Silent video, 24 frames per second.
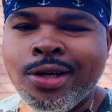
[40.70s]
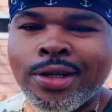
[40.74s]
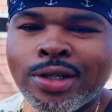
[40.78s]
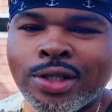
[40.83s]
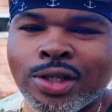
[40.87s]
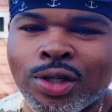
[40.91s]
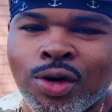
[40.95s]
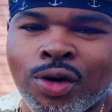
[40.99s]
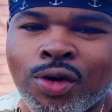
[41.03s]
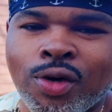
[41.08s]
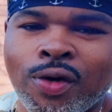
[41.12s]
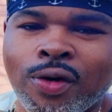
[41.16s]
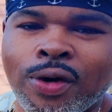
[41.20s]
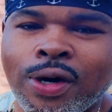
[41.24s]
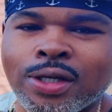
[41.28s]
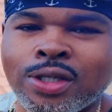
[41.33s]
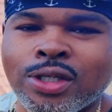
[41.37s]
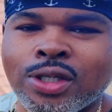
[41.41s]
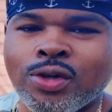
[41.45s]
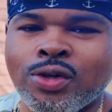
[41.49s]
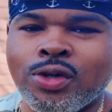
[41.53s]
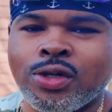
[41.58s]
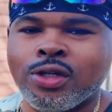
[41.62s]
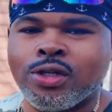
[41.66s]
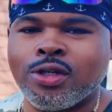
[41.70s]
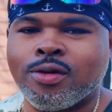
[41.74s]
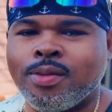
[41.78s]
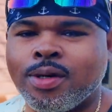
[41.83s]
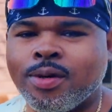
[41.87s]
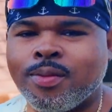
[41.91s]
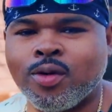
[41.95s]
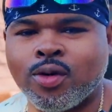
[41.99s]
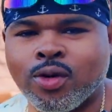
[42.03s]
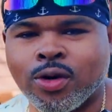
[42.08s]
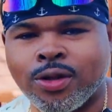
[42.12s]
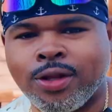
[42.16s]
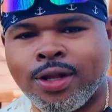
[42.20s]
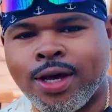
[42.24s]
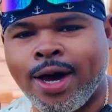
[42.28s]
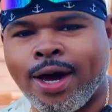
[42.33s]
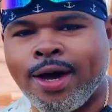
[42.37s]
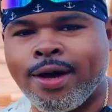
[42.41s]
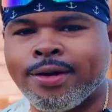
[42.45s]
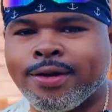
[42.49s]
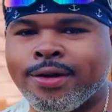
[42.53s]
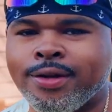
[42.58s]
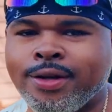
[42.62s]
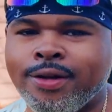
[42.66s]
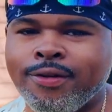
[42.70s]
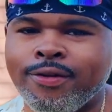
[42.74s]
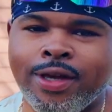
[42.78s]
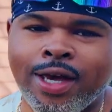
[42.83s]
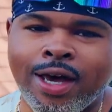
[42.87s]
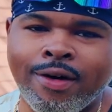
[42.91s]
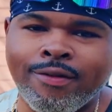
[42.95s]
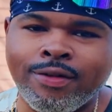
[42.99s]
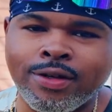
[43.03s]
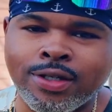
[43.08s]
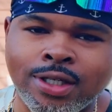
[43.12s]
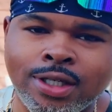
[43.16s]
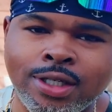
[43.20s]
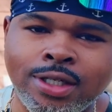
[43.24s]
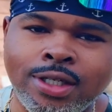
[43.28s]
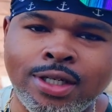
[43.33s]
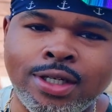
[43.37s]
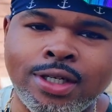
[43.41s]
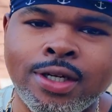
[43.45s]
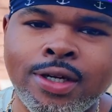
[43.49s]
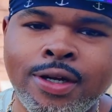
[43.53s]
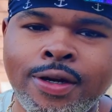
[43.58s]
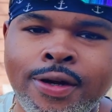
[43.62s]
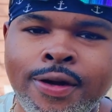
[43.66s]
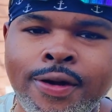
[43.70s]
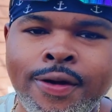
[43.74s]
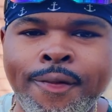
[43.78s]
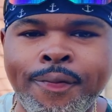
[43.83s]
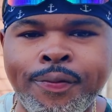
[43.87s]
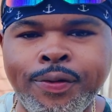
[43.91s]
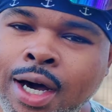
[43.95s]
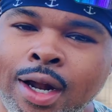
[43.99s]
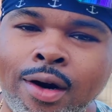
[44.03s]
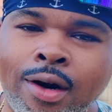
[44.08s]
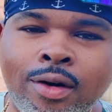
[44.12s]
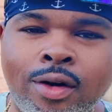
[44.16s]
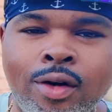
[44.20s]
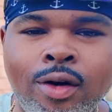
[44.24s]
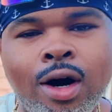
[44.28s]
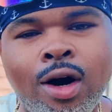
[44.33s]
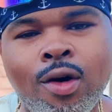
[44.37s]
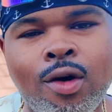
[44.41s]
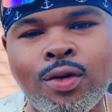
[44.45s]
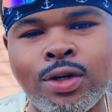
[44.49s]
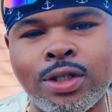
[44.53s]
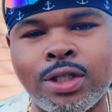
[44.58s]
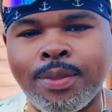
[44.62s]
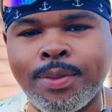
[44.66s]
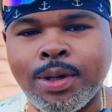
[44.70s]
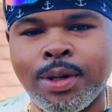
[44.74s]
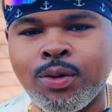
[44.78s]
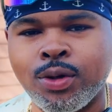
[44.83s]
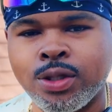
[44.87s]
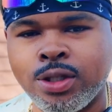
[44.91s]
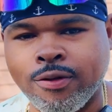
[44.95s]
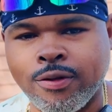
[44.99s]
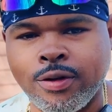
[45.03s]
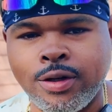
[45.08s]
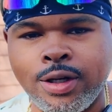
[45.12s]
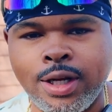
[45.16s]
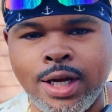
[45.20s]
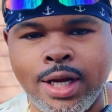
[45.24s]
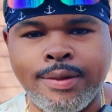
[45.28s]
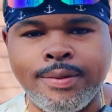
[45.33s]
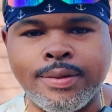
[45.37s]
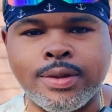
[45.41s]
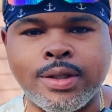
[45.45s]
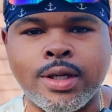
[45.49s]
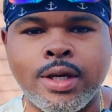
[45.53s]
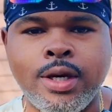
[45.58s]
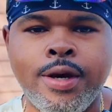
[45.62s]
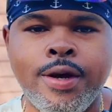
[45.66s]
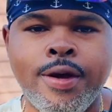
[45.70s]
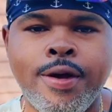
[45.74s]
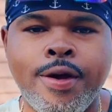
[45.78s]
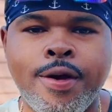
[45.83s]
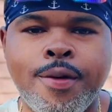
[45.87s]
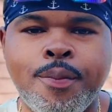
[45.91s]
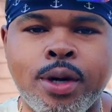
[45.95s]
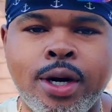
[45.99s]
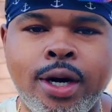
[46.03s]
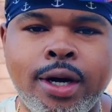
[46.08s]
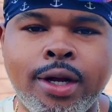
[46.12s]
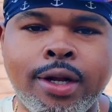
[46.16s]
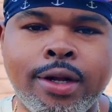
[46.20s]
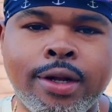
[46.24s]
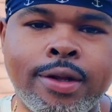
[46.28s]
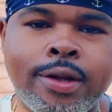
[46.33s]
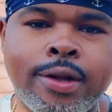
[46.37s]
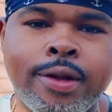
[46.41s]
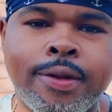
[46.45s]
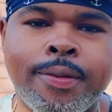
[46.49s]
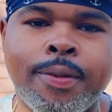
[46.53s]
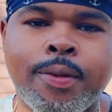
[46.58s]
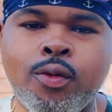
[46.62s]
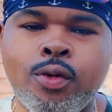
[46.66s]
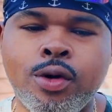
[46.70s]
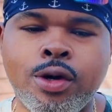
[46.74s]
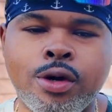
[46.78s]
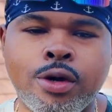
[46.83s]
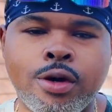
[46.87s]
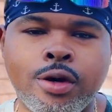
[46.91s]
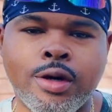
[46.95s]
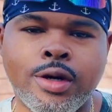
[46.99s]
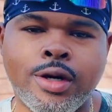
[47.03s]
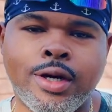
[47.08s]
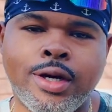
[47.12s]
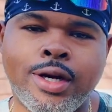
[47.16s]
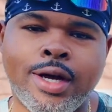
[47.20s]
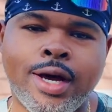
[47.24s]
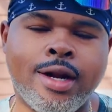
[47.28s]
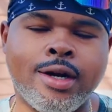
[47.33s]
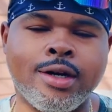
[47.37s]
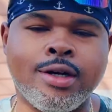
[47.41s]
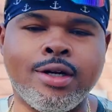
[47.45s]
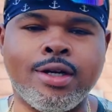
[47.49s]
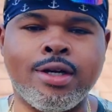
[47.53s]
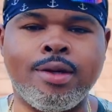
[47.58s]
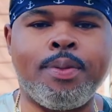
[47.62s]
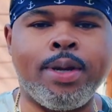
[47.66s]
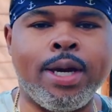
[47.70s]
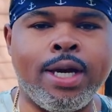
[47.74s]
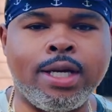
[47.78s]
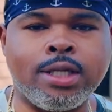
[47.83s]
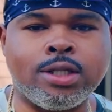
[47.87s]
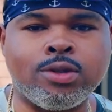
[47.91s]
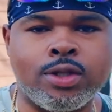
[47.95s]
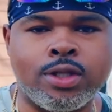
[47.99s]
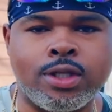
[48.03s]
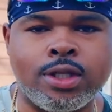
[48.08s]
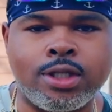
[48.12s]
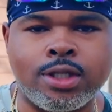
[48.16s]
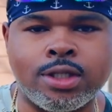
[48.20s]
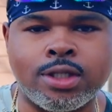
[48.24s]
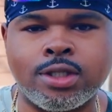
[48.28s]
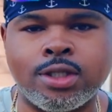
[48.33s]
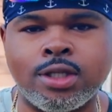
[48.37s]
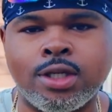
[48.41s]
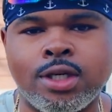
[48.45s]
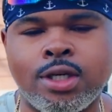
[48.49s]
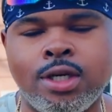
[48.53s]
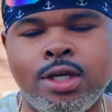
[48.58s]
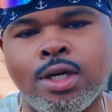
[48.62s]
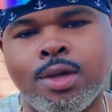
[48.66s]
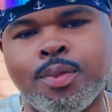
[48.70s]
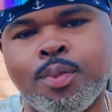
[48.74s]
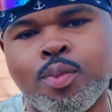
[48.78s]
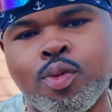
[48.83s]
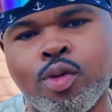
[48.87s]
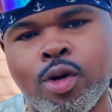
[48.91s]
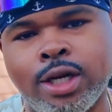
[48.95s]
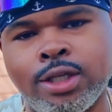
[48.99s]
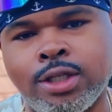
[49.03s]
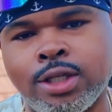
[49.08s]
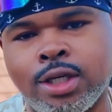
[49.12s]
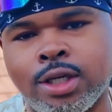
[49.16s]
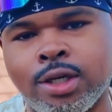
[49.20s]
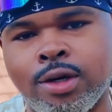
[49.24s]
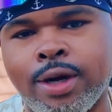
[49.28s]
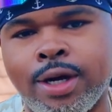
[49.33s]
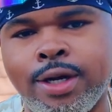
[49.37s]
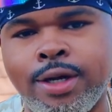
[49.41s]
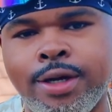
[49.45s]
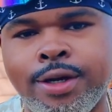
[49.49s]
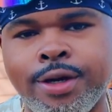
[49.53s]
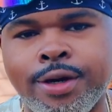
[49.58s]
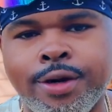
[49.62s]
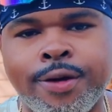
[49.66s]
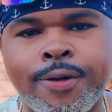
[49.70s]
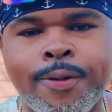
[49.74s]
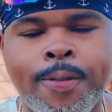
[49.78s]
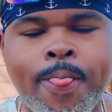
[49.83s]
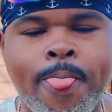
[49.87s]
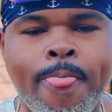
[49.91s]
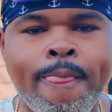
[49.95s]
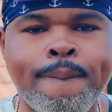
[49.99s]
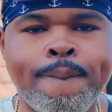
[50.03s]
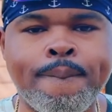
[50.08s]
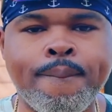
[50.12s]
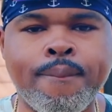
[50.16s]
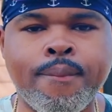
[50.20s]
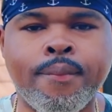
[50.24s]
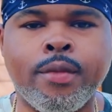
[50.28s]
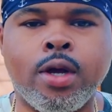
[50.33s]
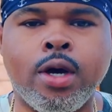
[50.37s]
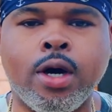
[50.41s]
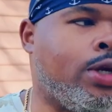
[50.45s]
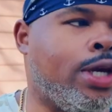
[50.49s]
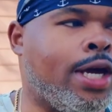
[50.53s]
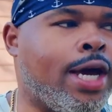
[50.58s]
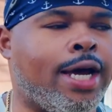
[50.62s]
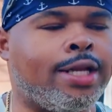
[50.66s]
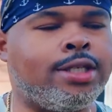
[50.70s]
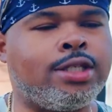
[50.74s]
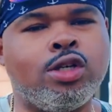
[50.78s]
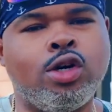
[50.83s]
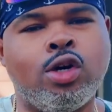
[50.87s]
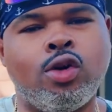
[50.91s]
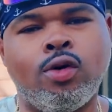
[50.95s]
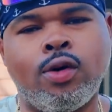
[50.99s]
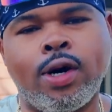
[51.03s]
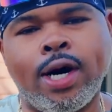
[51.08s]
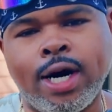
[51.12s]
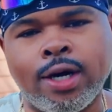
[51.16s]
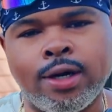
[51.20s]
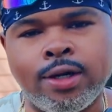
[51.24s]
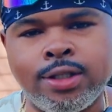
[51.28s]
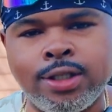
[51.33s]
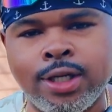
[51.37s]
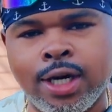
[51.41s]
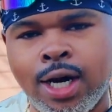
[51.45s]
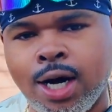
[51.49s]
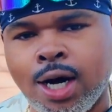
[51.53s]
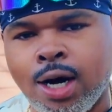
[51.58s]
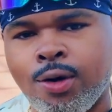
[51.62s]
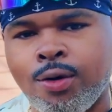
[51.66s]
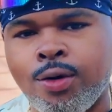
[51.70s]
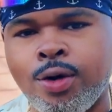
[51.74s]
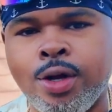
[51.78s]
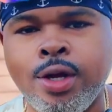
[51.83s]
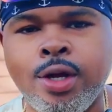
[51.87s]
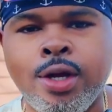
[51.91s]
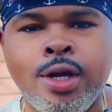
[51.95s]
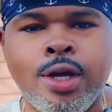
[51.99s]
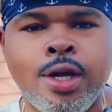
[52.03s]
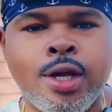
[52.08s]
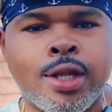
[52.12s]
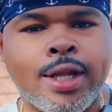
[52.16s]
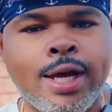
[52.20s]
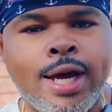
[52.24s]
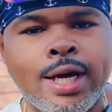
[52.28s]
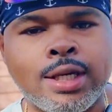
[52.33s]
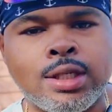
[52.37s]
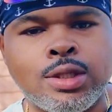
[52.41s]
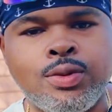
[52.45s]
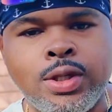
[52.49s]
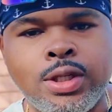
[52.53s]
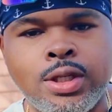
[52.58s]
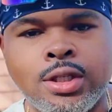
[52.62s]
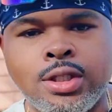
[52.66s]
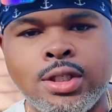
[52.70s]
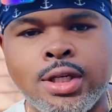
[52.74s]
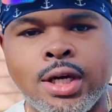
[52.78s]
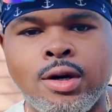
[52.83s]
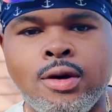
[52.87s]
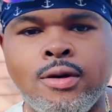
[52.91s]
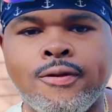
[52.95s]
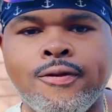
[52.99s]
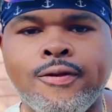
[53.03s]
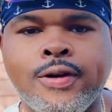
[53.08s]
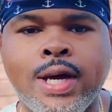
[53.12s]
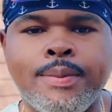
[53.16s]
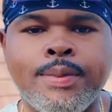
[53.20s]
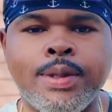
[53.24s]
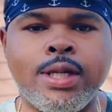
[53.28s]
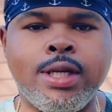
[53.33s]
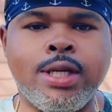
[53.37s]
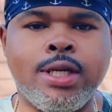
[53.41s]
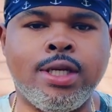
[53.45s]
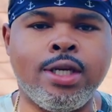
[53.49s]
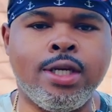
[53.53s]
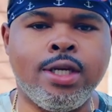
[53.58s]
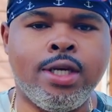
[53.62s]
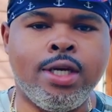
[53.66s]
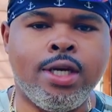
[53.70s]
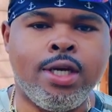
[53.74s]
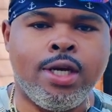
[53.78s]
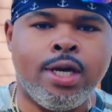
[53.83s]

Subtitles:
So I'll show you a little bit more of that if you haven't seen it. I don't know, I always come up with different names. But we're at a good pace with this project right here. We had to go out of town last week to check on family,